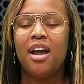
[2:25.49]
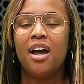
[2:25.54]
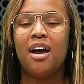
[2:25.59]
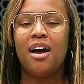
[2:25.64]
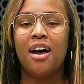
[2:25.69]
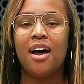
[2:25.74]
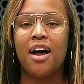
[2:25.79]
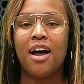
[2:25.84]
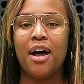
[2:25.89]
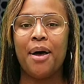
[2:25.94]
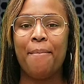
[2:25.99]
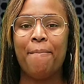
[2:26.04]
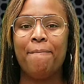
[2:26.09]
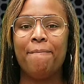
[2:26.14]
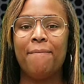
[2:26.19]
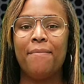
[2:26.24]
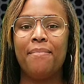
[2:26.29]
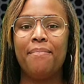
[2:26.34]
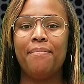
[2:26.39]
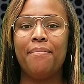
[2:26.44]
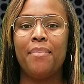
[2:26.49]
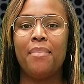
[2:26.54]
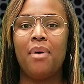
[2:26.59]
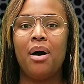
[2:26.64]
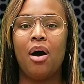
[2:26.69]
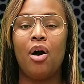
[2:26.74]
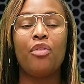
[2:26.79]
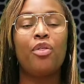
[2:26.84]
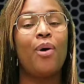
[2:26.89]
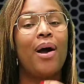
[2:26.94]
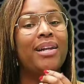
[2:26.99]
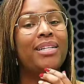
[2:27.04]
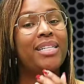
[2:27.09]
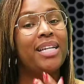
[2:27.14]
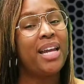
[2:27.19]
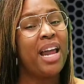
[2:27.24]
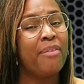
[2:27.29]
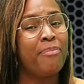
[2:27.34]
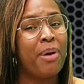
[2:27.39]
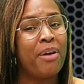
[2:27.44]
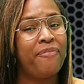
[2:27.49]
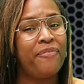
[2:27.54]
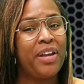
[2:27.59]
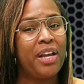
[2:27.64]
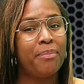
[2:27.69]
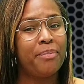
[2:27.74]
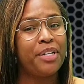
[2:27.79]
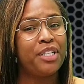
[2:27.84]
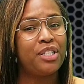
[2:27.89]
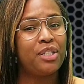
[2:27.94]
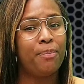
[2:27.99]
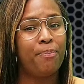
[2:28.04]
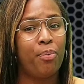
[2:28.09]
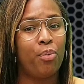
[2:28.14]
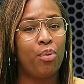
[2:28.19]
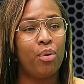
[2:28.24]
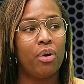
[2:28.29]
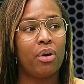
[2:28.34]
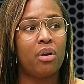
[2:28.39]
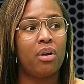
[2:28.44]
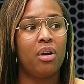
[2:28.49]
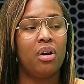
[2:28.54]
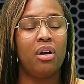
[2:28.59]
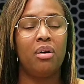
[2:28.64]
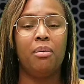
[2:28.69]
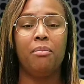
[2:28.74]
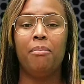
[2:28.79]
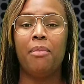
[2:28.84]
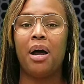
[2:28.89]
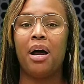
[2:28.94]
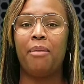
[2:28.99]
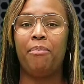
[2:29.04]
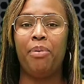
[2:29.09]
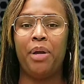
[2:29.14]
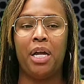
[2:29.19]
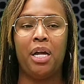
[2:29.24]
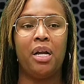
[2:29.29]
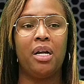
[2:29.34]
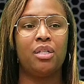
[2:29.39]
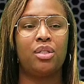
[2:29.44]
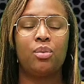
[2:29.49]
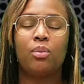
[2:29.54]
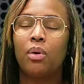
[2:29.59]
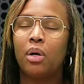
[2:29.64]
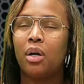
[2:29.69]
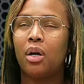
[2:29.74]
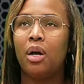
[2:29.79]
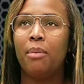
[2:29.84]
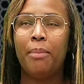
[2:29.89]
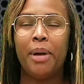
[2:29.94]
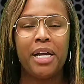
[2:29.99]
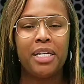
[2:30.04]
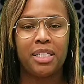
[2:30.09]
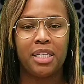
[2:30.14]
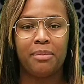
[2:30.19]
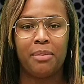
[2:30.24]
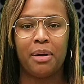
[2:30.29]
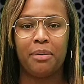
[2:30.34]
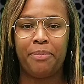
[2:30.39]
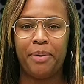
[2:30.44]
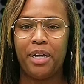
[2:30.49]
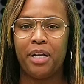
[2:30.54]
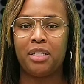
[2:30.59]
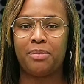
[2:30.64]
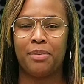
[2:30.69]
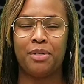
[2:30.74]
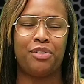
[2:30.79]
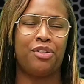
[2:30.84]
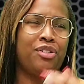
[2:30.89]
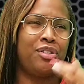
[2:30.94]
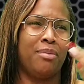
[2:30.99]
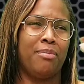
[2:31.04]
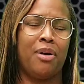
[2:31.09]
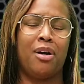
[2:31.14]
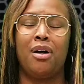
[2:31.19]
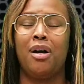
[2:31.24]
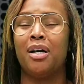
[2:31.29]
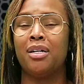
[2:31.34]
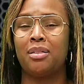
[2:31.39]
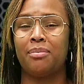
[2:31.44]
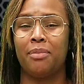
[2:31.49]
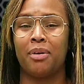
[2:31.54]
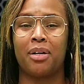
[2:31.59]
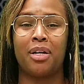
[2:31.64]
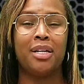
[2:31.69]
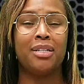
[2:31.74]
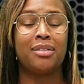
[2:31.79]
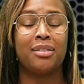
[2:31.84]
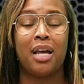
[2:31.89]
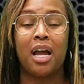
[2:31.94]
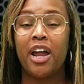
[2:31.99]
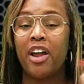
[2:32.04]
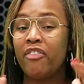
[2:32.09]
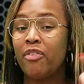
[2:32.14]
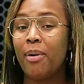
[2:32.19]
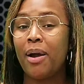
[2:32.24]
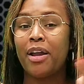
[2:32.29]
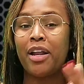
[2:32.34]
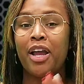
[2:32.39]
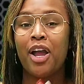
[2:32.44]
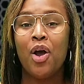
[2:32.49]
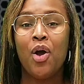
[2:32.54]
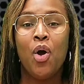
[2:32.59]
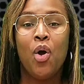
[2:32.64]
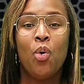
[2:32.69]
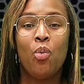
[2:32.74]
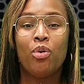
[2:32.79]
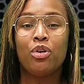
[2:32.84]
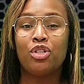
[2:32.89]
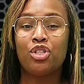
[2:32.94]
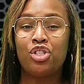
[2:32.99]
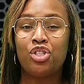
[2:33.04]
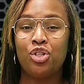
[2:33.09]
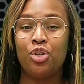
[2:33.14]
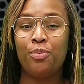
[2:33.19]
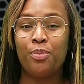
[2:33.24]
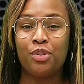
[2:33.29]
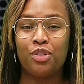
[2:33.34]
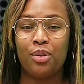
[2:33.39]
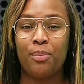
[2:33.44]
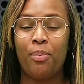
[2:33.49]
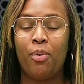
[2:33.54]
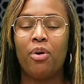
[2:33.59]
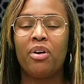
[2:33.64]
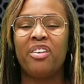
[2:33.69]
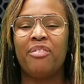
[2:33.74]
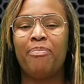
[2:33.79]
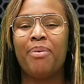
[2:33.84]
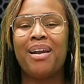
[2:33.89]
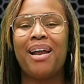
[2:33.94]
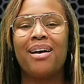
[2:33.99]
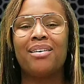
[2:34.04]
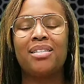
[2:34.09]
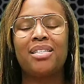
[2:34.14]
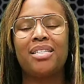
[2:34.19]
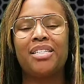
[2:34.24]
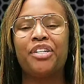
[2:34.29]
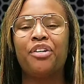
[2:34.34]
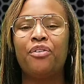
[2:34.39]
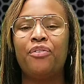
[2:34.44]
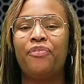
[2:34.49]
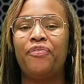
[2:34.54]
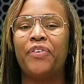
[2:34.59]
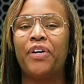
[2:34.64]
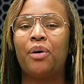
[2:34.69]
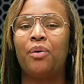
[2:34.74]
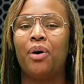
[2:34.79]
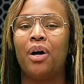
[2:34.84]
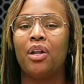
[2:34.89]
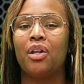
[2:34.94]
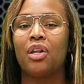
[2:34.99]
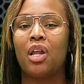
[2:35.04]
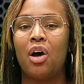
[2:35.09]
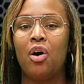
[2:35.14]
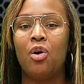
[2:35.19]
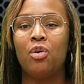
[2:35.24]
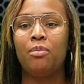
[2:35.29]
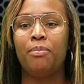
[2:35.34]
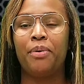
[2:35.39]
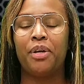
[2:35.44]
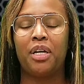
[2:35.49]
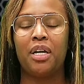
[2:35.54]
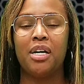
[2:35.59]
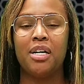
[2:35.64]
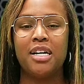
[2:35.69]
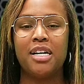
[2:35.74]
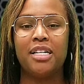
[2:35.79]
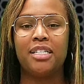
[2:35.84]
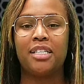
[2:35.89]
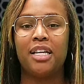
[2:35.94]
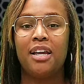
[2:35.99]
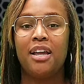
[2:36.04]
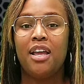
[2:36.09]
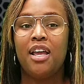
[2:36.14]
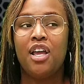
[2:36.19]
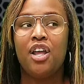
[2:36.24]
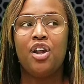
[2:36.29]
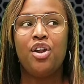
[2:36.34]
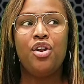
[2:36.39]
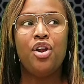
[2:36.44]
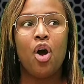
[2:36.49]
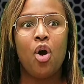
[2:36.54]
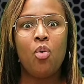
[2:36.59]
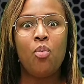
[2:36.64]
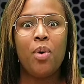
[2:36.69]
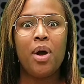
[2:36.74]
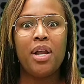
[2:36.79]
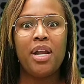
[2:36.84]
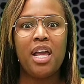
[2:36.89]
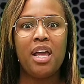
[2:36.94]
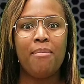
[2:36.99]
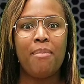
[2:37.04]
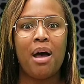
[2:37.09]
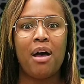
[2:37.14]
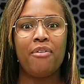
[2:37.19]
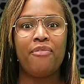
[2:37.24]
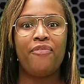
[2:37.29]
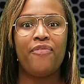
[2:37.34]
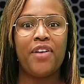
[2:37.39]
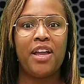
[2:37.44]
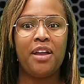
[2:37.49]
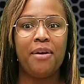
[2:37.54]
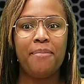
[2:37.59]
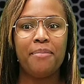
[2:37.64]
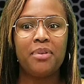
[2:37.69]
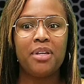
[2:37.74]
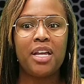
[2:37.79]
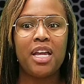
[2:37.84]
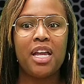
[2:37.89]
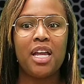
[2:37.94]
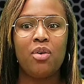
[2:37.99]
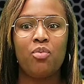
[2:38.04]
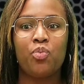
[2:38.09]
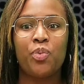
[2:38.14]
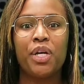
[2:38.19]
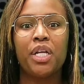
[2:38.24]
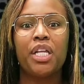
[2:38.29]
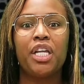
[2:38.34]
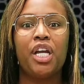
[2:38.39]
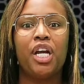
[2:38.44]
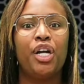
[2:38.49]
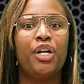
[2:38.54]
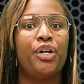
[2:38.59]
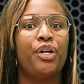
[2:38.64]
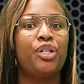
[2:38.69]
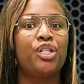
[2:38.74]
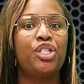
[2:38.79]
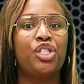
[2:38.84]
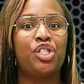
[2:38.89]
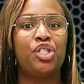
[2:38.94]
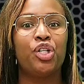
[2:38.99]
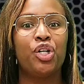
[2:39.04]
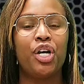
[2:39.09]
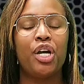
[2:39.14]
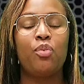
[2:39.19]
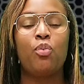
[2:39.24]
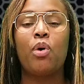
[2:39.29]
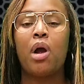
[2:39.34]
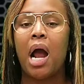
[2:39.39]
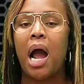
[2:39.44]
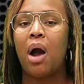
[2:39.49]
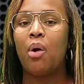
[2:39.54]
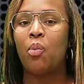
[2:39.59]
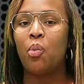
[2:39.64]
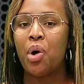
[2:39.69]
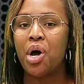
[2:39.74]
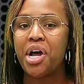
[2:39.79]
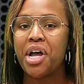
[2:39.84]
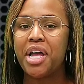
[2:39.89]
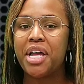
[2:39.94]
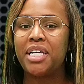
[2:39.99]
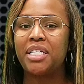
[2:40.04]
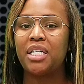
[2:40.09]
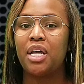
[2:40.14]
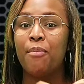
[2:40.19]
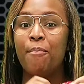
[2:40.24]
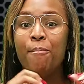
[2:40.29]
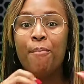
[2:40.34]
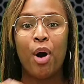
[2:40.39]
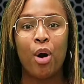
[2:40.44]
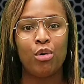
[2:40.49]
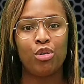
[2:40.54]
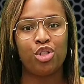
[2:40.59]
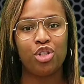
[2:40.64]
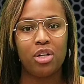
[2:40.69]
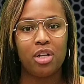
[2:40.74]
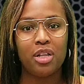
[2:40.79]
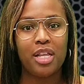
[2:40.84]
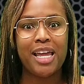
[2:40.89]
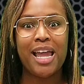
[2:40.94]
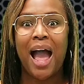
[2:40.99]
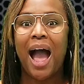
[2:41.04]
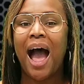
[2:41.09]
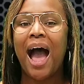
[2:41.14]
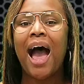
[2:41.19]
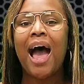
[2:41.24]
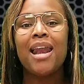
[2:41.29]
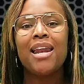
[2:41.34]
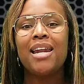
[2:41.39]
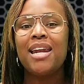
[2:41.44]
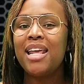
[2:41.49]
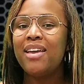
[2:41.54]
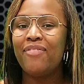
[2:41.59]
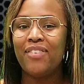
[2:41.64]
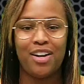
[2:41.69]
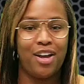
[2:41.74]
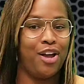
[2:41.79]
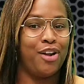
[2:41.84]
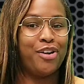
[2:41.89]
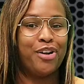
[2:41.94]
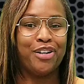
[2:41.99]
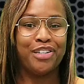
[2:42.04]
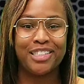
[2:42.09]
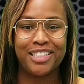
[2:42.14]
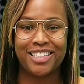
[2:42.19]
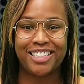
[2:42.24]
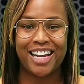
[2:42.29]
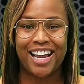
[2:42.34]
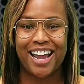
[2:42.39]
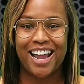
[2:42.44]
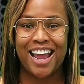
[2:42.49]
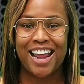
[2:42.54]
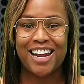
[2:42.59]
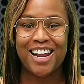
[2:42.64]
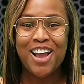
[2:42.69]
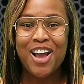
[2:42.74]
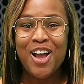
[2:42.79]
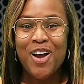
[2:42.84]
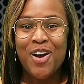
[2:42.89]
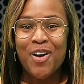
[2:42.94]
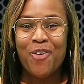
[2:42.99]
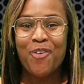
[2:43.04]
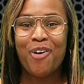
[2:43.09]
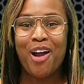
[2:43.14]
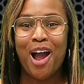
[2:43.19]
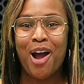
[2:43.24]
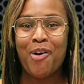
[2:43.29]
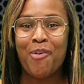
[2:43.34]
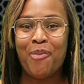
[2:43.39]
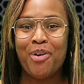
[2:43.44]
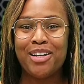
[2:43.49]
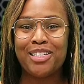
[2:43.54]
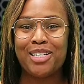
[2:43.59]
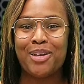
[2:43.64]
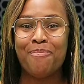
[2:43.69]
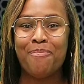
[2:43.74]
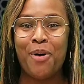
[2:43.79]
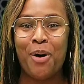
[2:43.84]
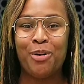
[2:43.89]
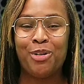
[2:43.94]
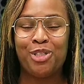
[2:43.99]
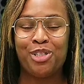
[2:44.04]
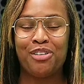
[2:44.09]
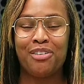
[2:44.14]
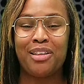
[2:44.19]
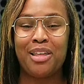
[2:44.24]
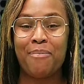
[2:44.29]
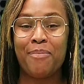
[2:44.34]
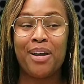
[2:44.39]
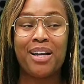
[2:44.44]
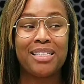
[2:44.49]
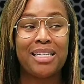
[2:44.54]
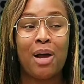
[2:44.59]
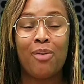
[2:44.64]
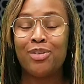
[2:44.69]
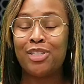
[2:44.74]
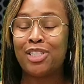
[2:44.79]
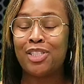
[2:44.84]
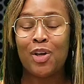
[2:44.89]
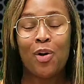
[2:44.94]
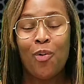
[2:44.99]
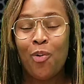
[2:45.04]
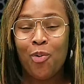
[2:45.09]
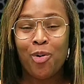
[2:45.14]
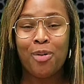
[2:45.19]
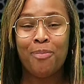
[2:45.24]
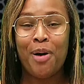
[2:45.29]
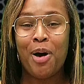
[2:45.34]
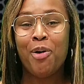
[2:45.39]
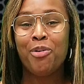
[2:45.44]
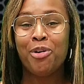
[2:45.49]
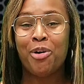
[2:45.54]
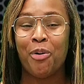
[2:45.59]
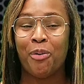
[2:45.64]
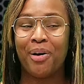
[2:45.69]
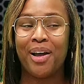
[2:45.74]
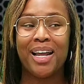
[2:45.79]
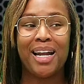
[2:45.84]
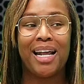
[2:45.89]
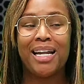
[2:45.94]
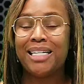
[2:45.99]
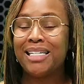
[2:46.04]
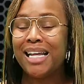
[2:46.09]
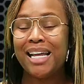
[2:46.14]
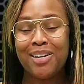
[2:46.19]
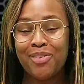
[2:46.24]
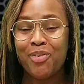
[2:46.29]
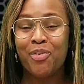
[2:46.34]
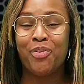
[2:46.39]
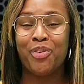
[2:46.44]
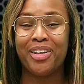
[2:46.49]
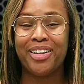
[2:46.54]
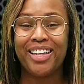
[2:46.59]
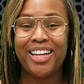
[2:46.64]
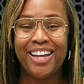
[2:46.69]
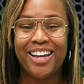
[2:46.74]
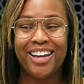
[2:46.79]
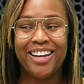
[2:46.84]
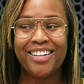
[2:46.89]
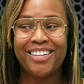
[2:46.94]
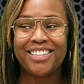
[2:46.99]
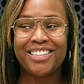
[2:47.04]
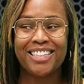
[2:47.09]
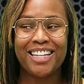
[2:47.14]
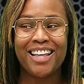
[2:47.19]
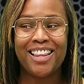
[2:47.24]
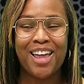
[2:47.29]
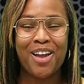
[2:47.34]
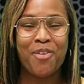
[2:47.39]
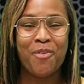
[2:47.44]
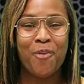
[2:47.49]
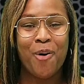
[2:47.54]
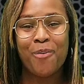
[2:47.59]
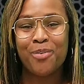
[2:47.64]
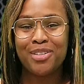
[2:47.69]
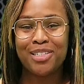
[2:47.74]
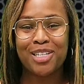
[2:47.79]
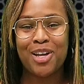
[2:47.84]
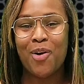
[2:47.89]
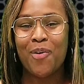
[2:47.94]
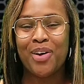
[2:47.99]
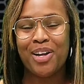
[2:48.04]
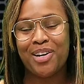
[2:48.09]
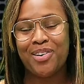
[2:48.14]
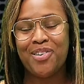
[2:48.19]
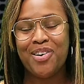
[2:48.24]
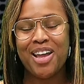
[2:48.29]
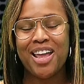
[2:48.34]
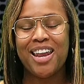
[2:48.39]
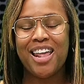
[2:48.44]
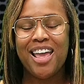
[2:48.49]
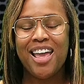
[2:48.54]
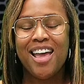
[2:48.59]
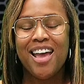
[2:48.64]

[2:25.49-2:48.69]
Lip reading: Although I did have my family support, my parents were amazing. My parents, my sister, my aunts, my cousins, everybody was super supportive, but I still felt alone because no one in my family really understood where I was emotionally. I didn't even understand where I was emotionally because I was so hormonal and I didn't really understand what was going on.